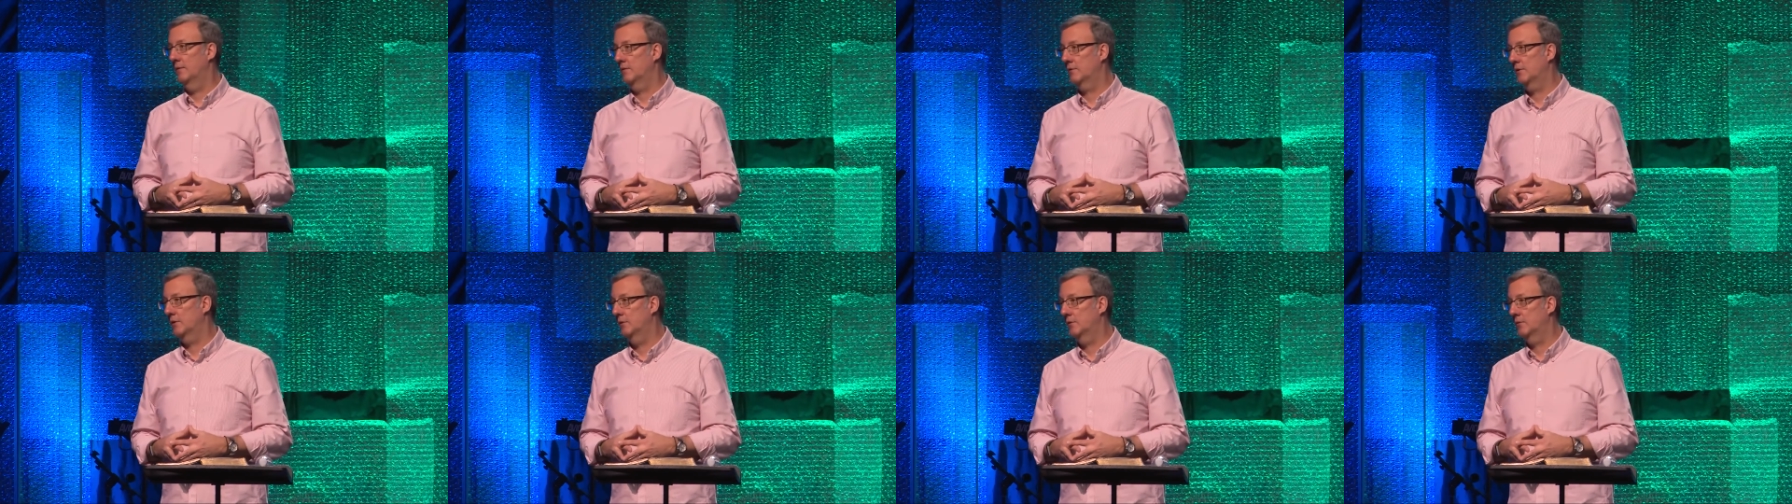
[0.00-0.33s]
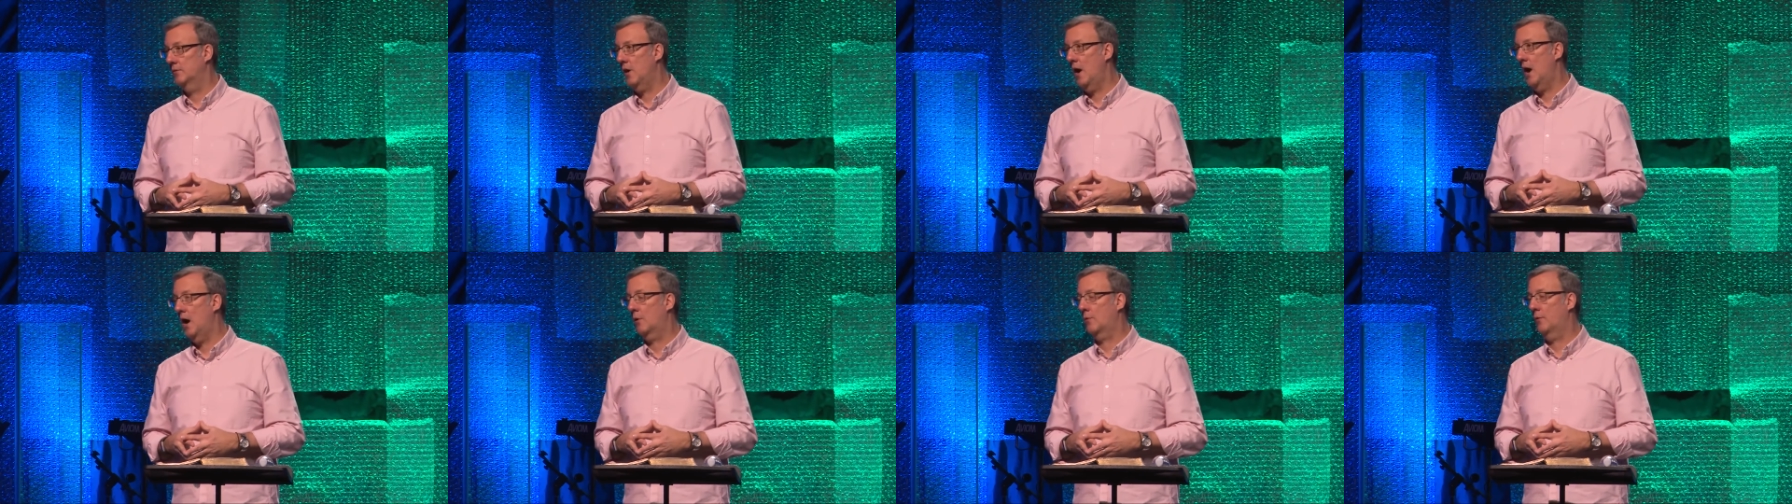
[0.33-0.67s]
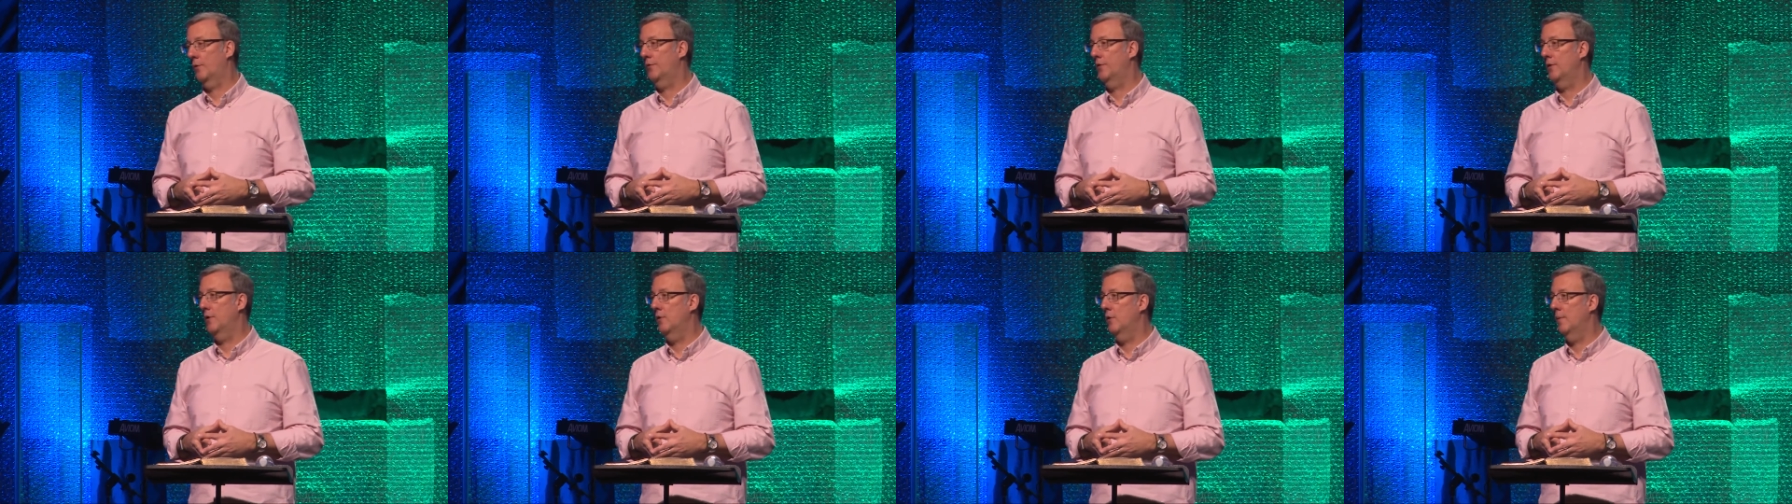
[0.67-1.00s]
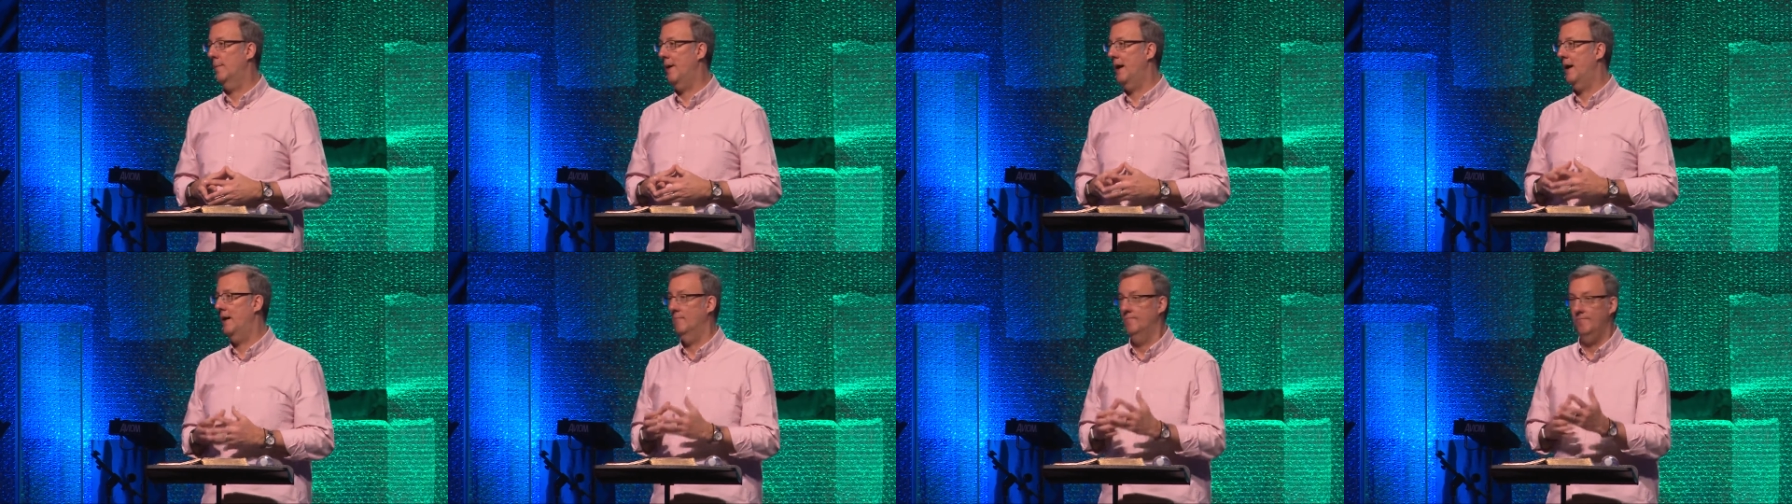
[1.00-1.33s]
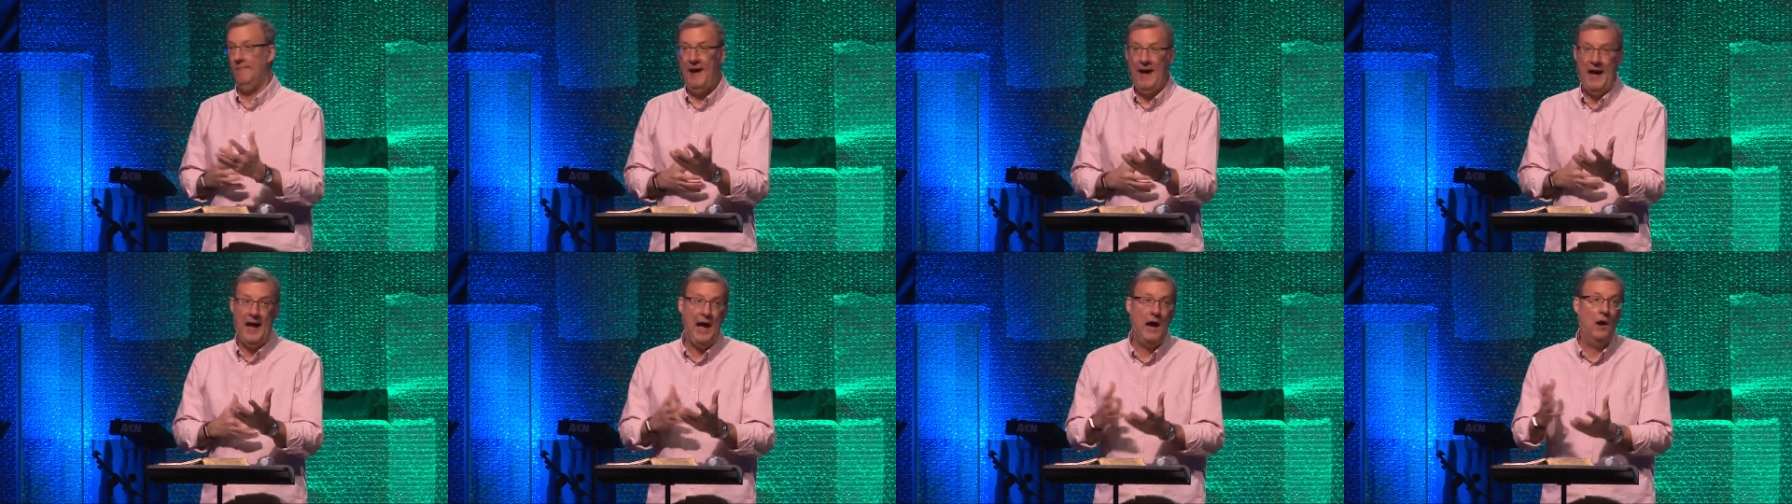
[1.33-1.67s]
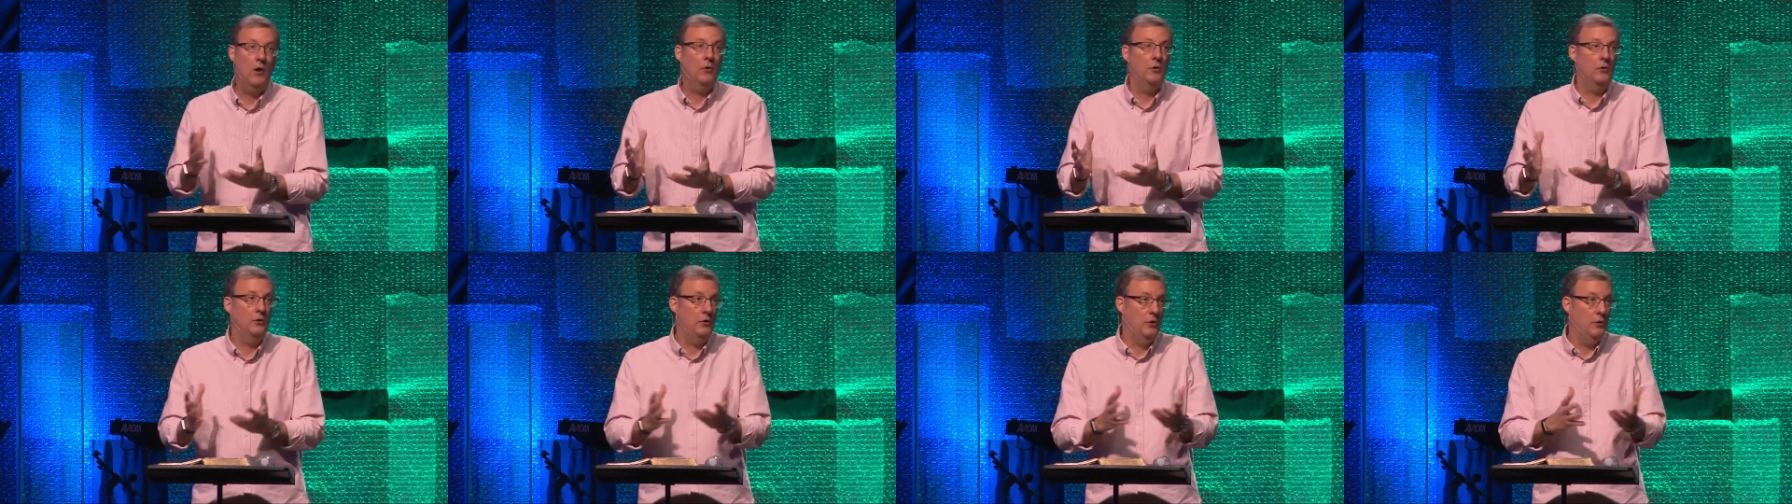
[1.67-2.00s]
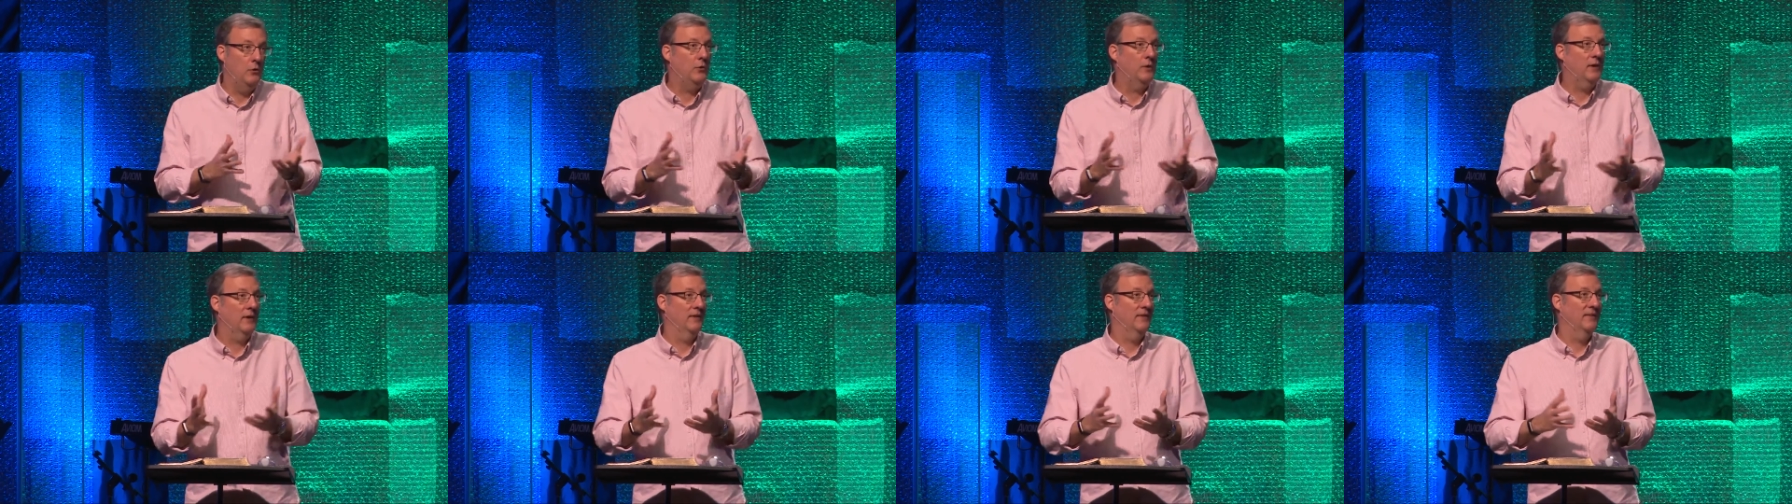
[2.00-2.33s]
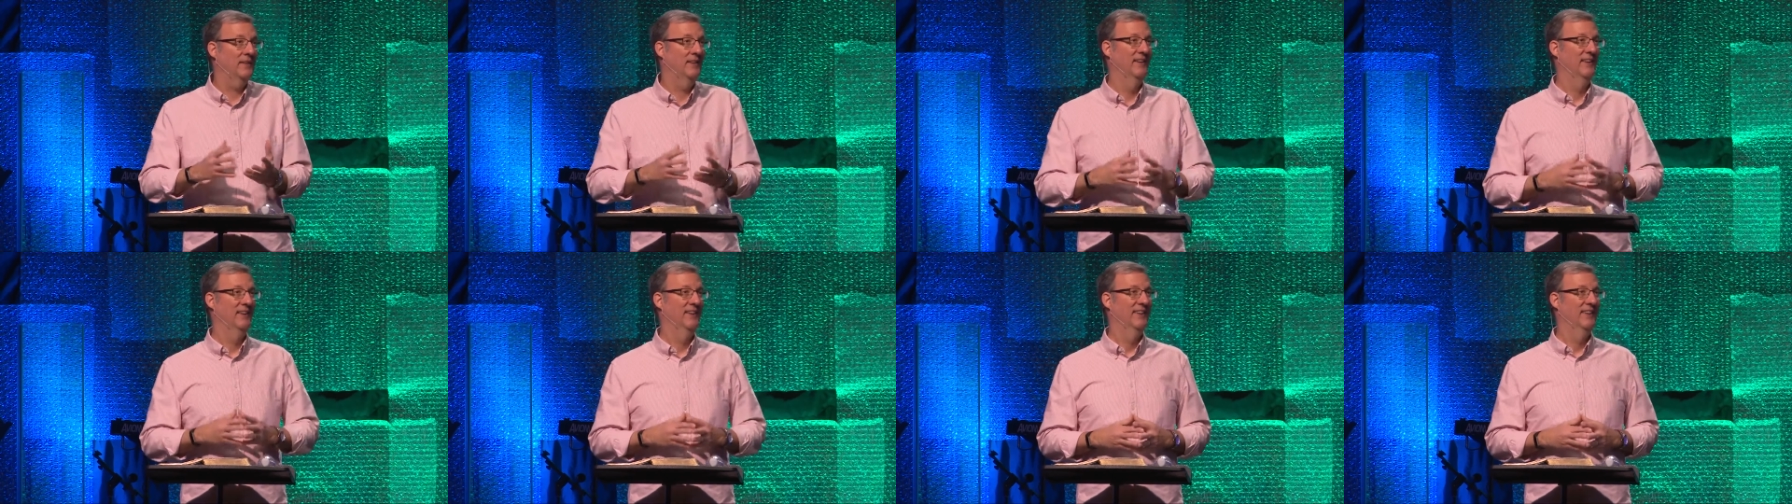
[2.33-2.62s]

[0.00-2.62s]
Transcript: to talk with you about how you can